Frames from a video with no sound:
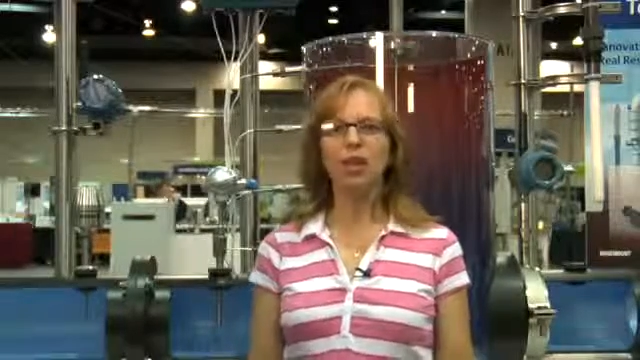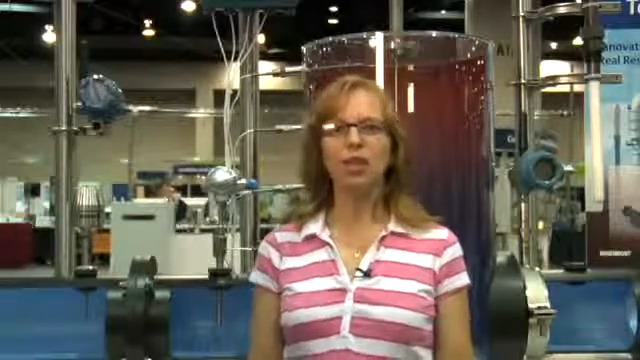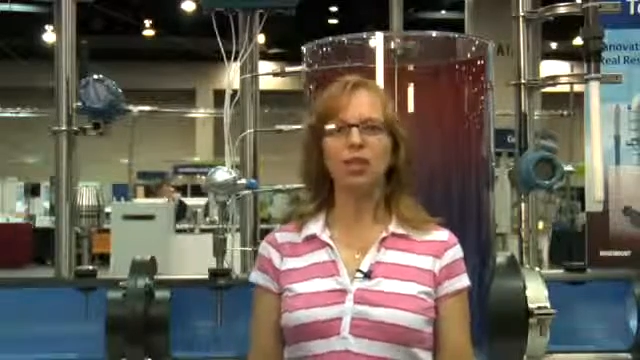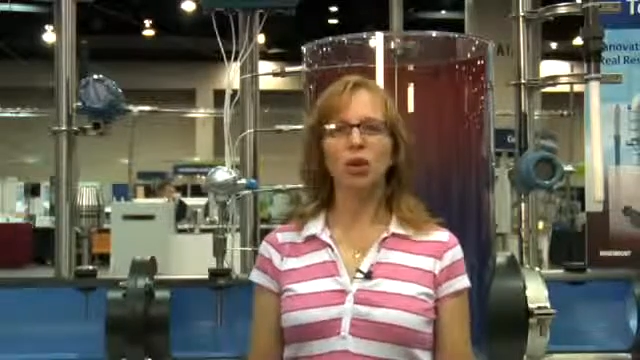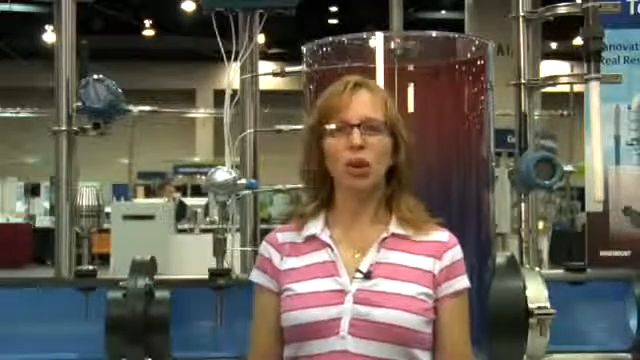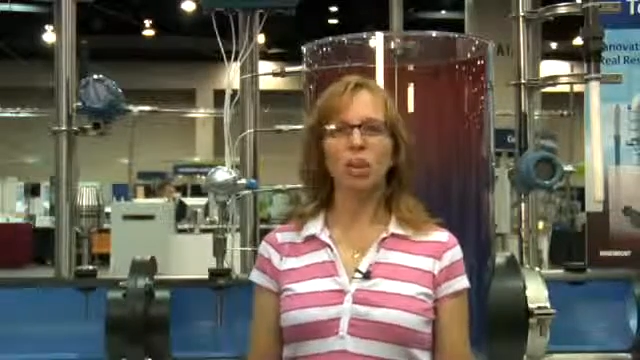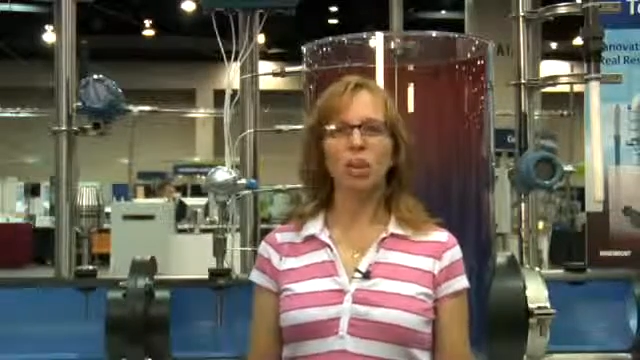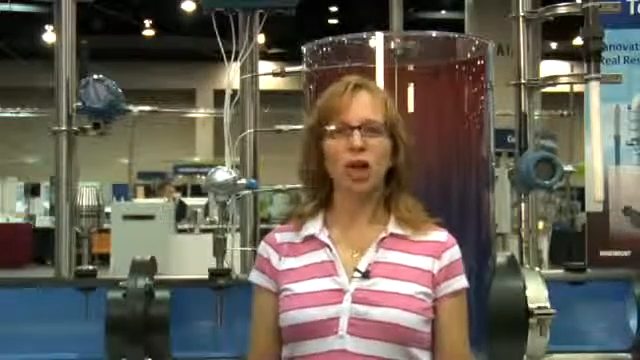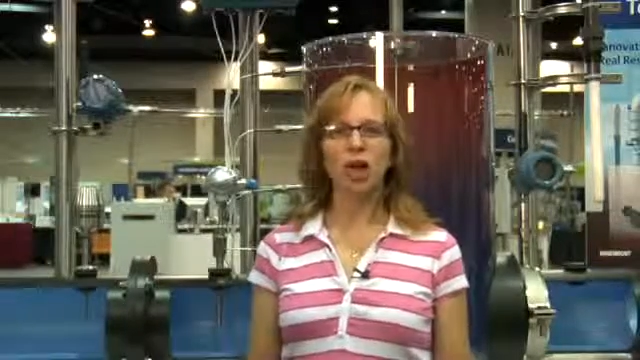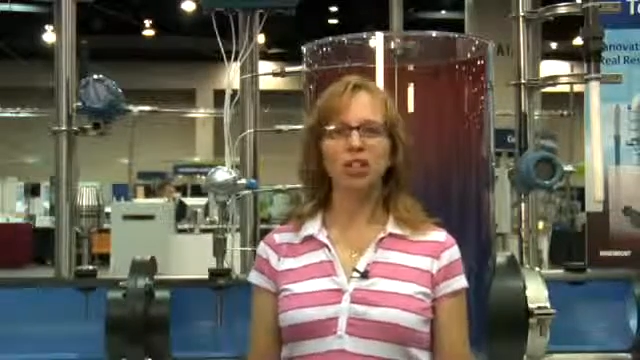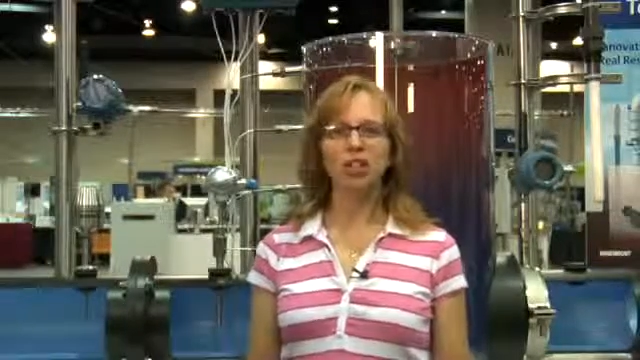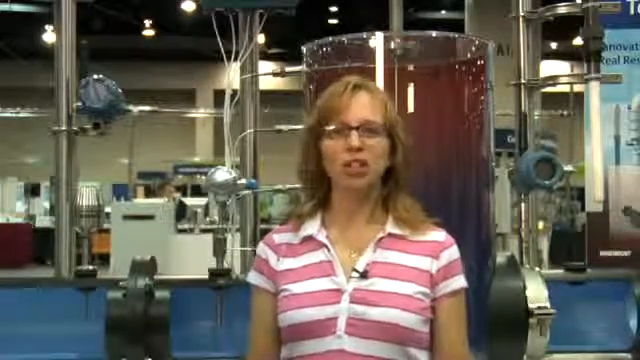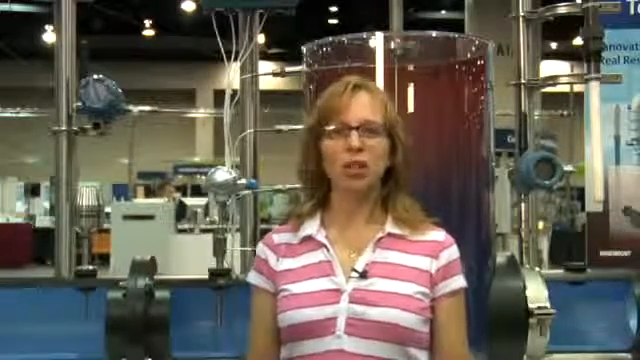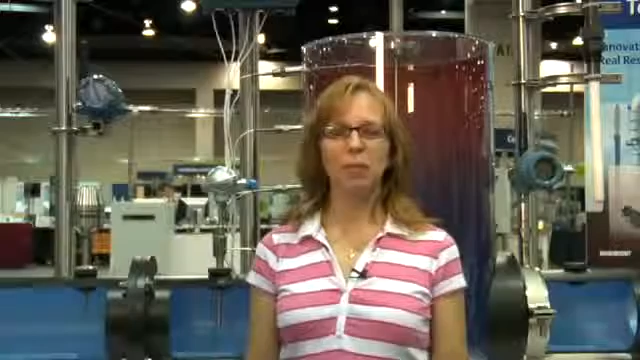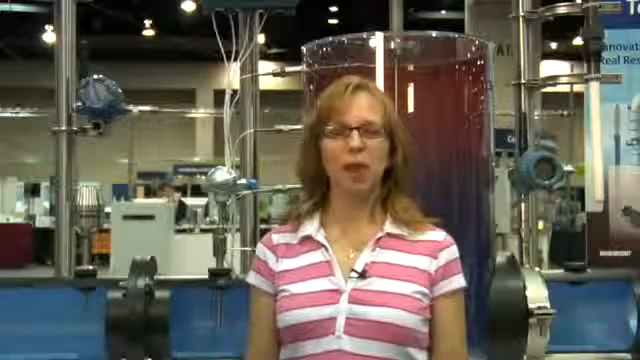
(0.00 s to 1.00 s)
So
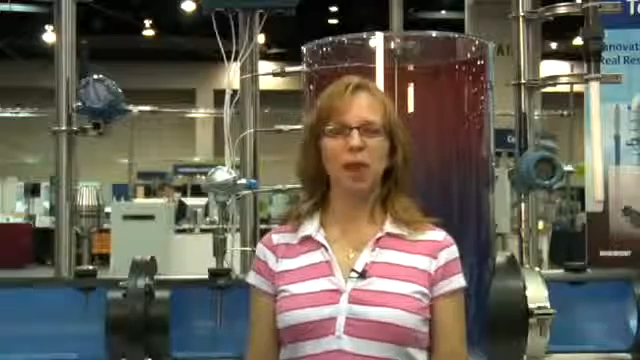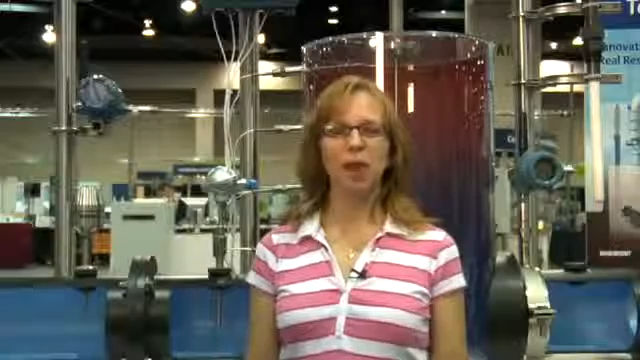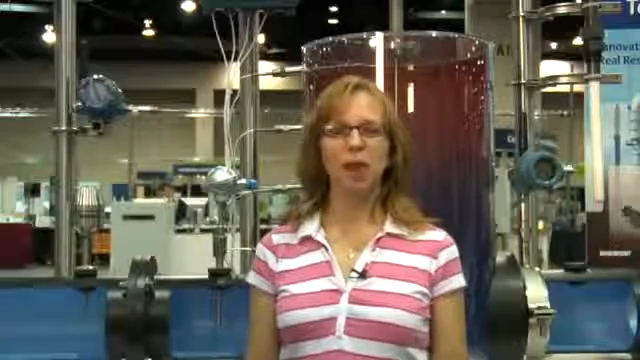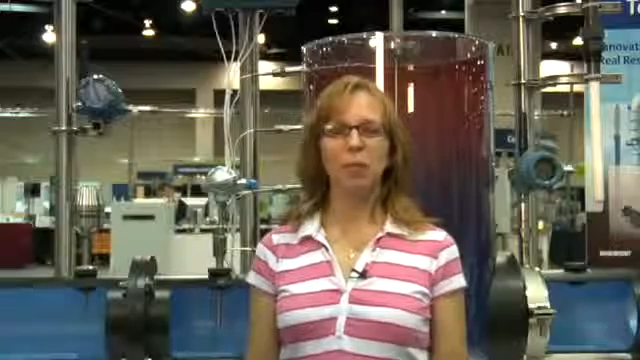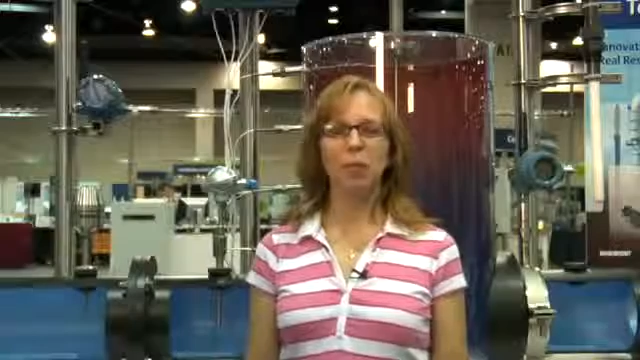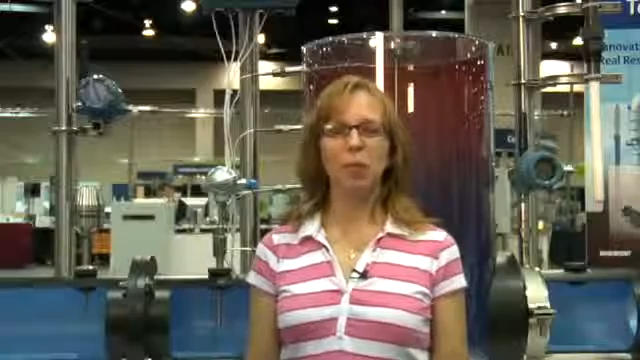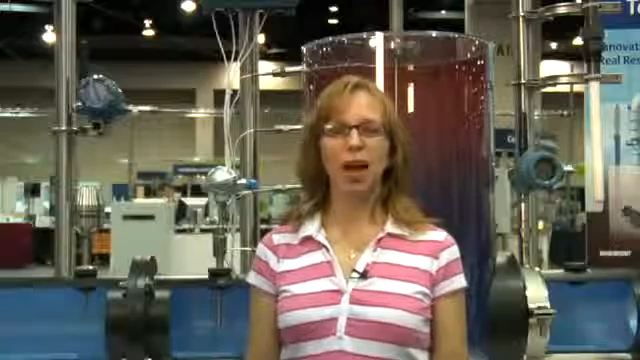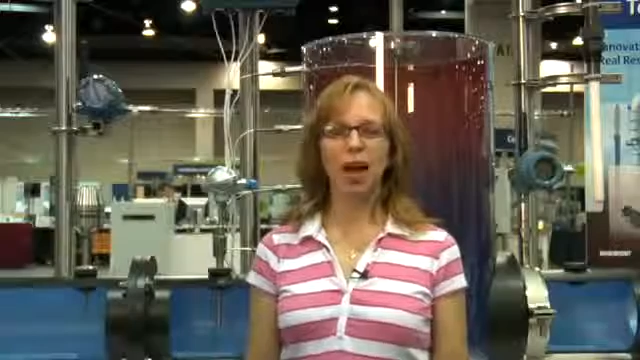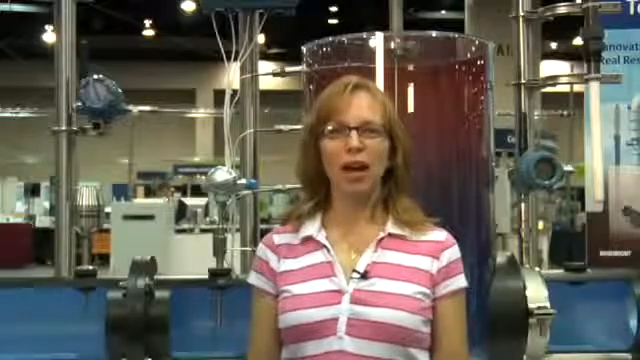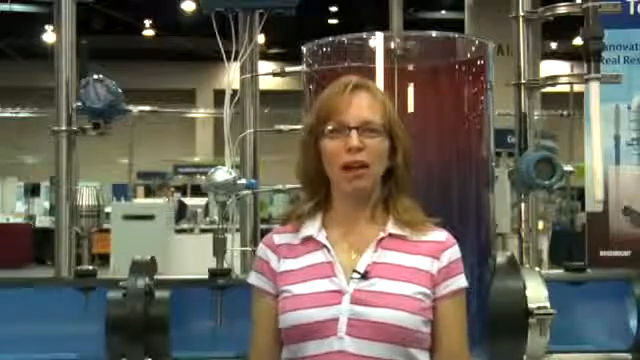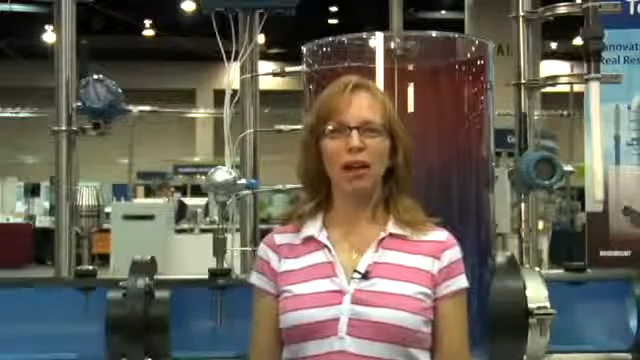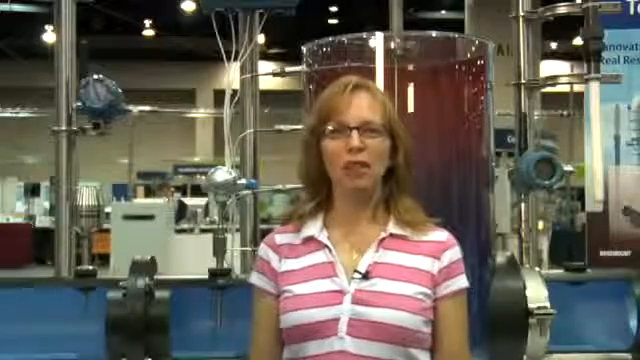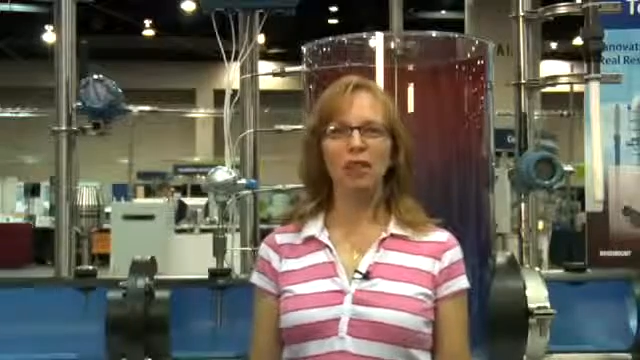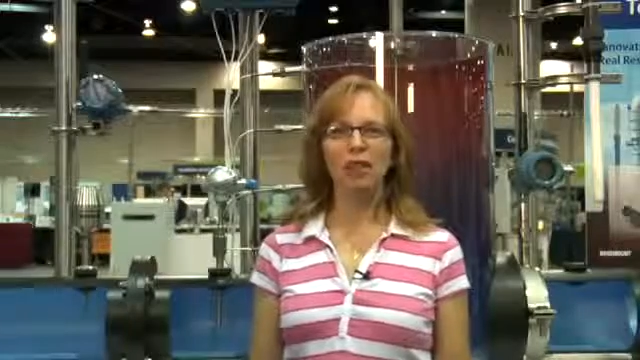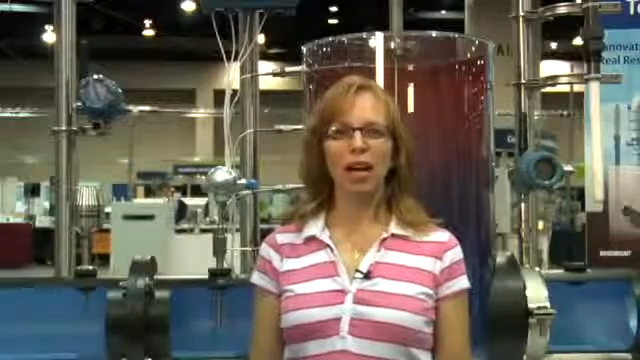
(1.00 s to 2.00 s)
imagine the amount of wires